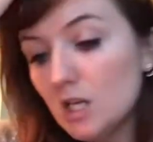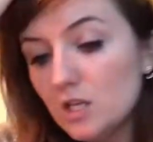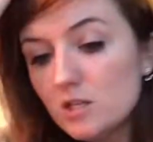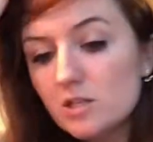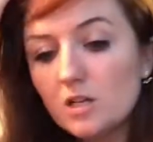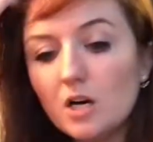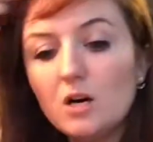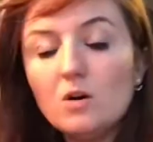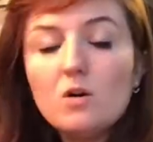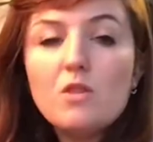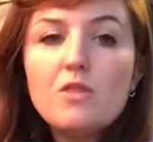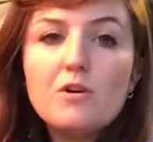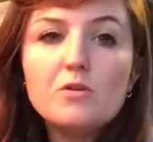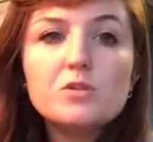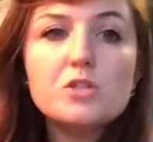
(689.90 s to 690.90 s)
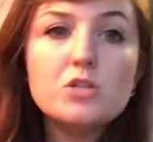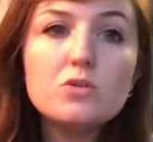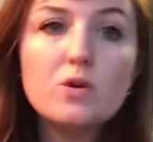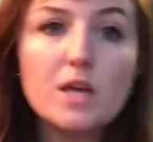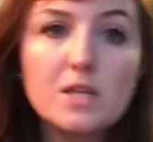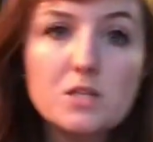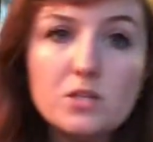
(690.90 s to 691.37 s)
So those 2
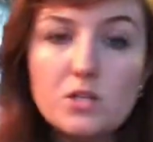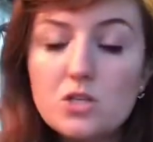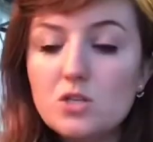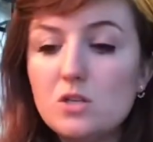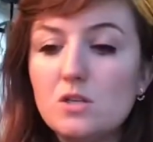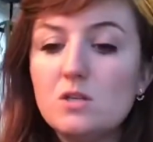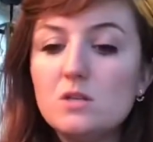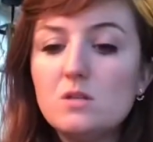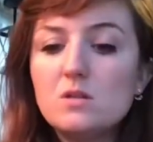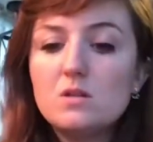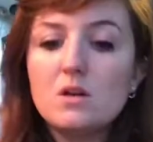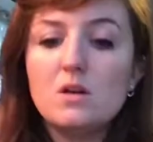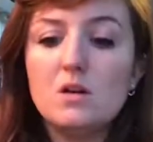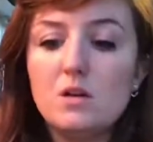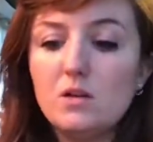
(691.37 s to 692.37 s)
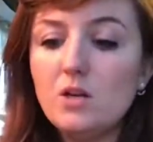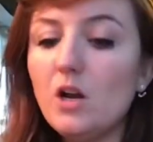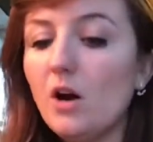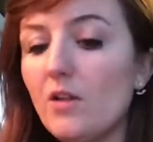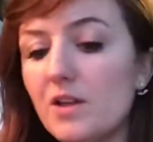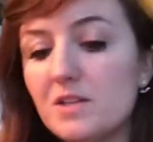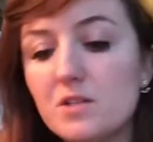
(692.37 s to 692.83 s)
cancellations, you
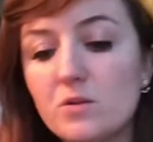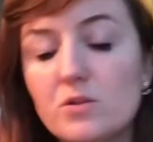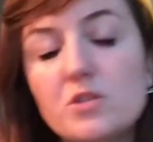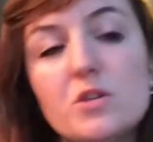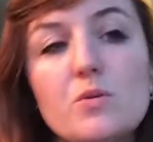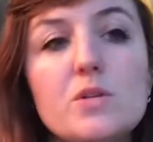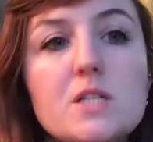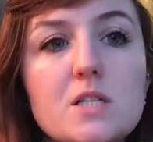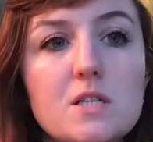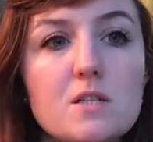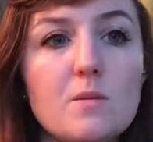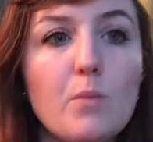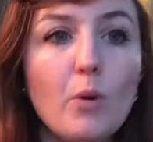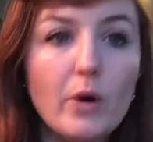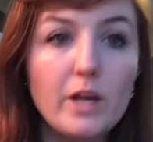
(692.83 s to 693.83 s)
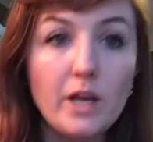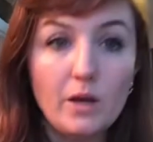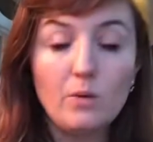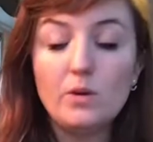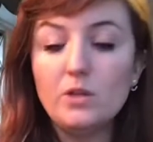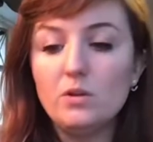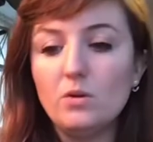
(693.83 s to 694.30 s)
know, it's always
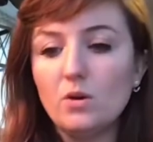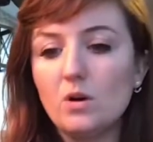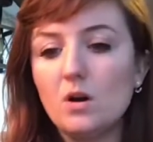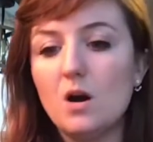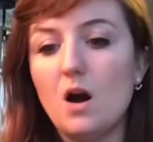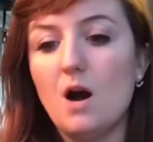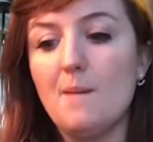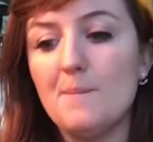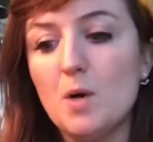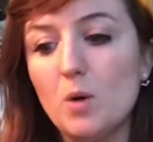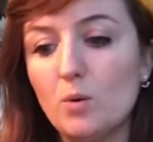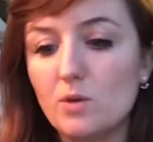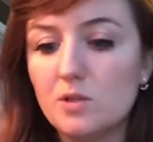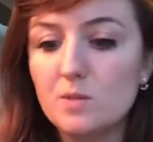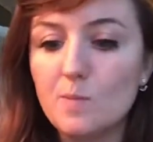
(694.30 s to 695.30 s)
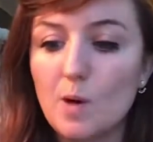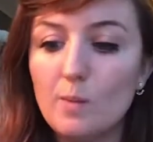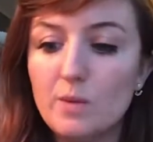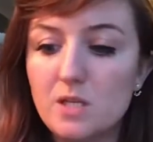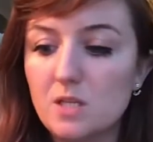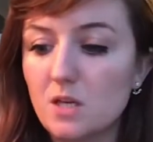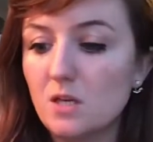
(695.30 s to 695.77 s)
disappointing when you own a small
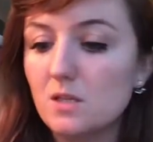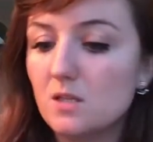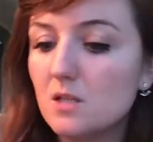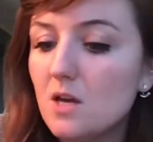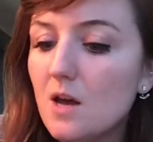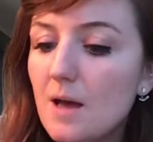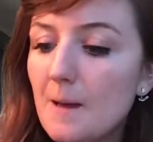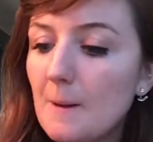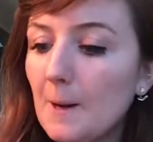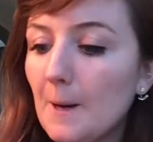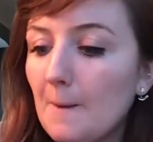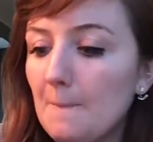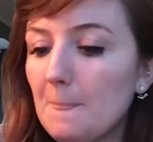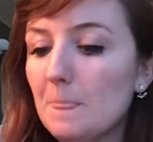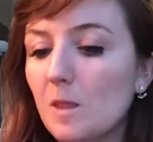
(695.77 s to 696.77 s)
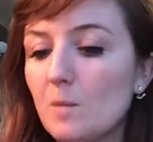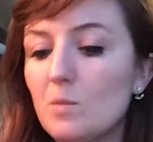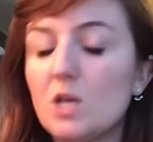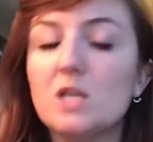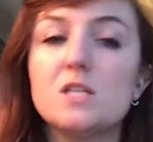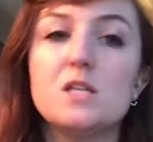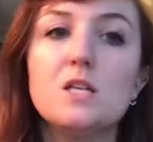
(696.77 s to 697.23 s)
business,
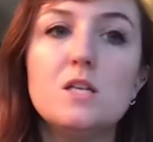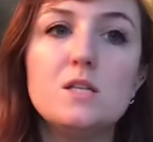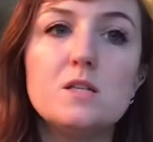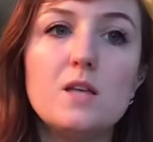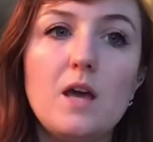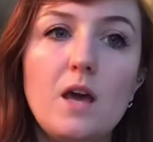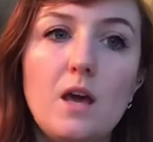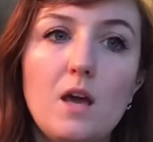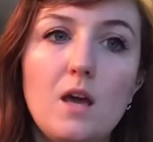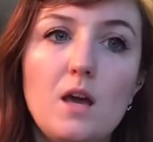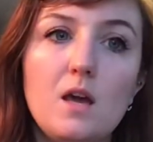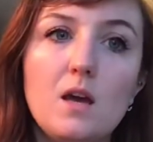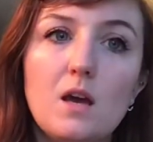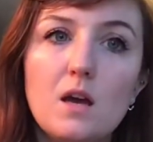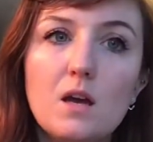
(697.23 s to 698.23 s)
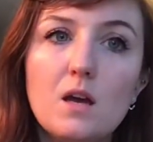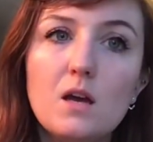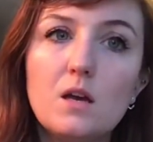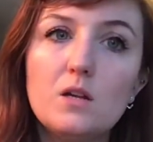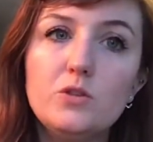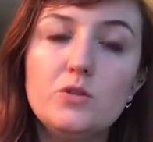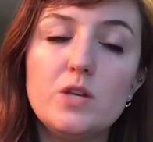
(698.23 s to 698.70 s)
because it is
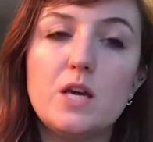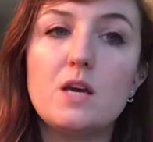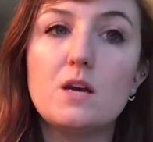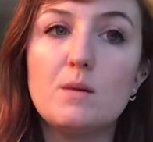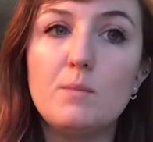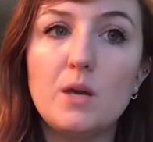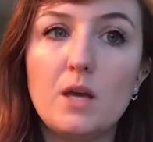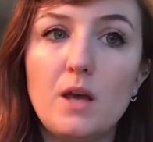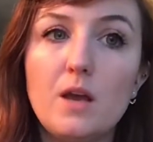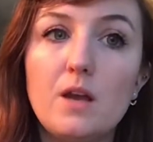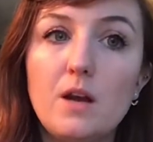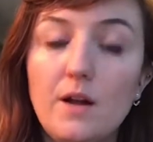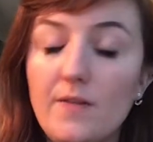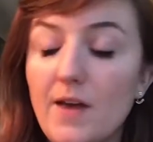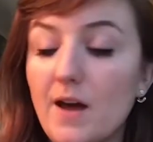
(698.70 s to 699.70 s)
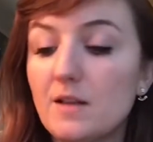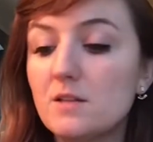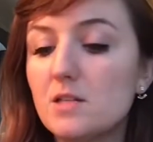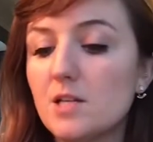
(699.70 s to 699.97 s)
take a big hit on that.